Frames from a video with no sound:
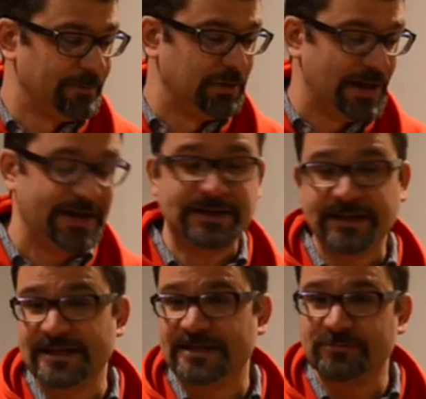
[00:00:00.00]
Blinding
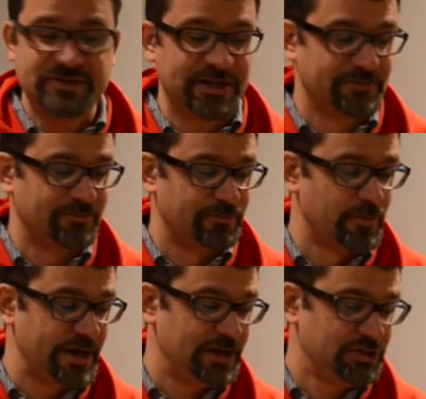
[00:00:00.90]
Light can protect him from
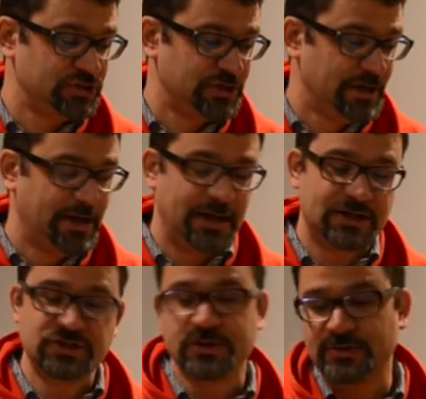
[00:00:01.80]
range,
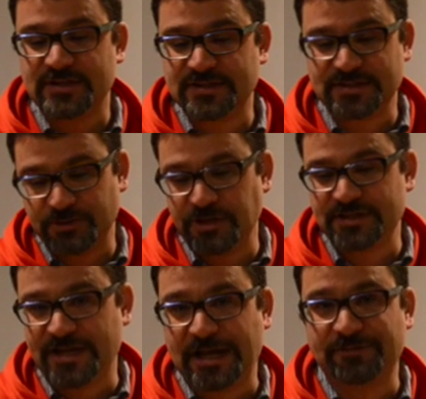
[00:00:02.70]
and she also has Ancillary
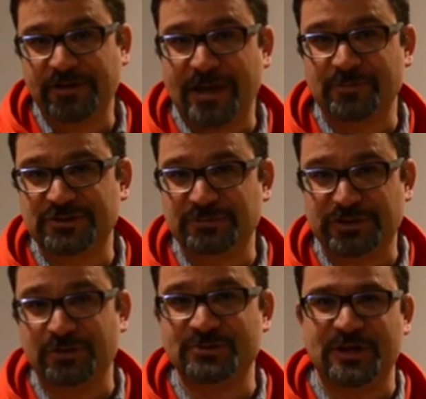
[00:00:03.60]
Attack if he happens to be
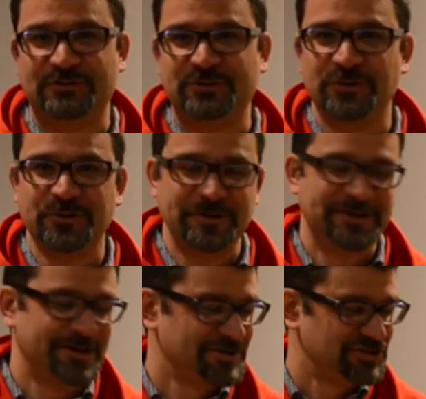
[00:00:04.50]
close enough to her
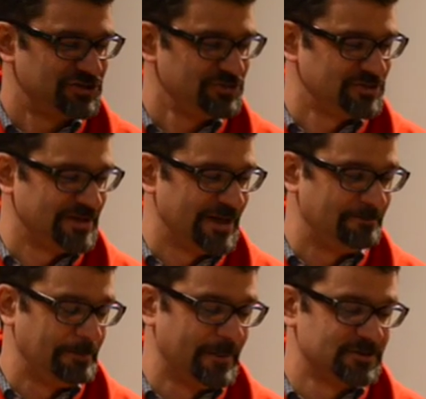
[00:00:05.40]
when she's using that.
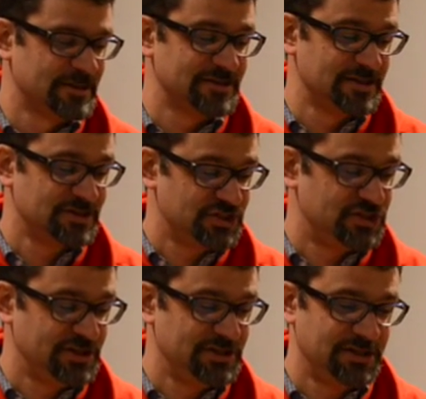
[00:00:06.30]
So that's Issy,
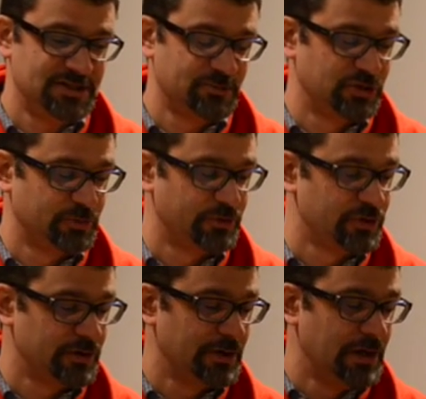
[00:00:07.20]
he's really good with
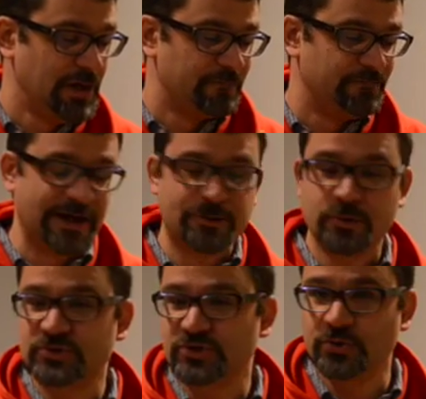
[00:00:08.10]
her.
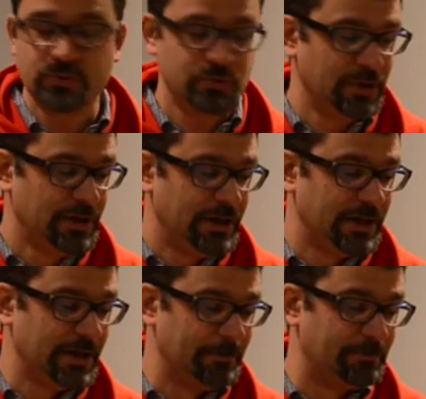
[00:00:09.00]
Viros 2,
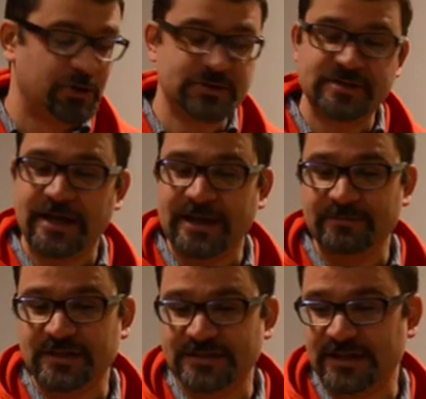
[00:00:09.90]
Bird's Eye
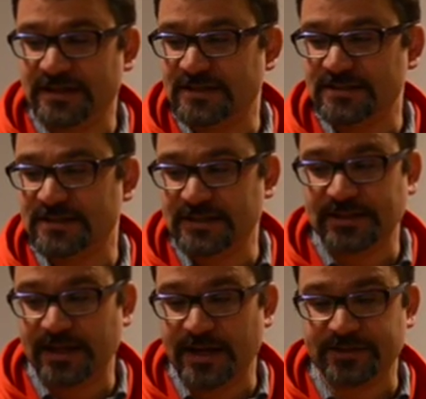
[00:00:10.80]
means that he doesn't need
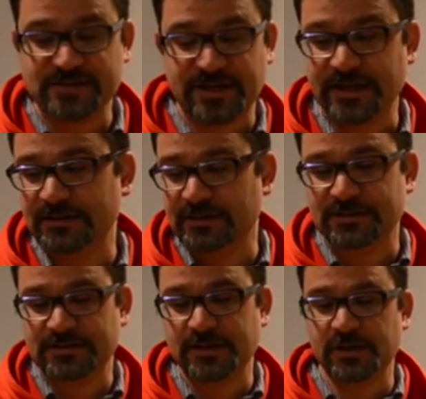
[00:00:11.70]
line of sight
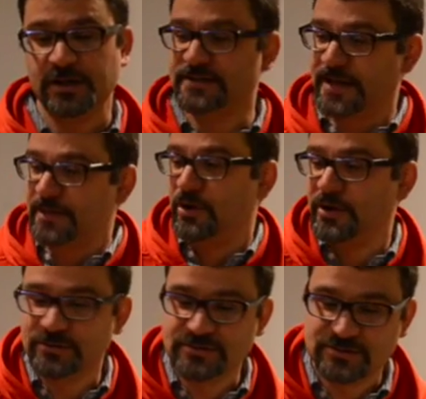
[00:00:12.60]
to attack
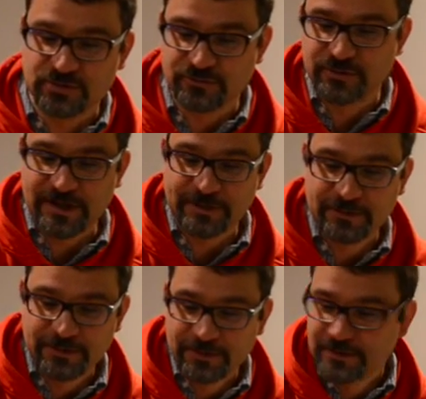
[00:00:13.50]
models. So if you had
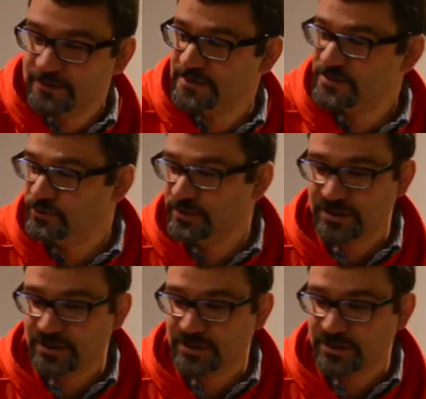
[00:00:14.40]
this dude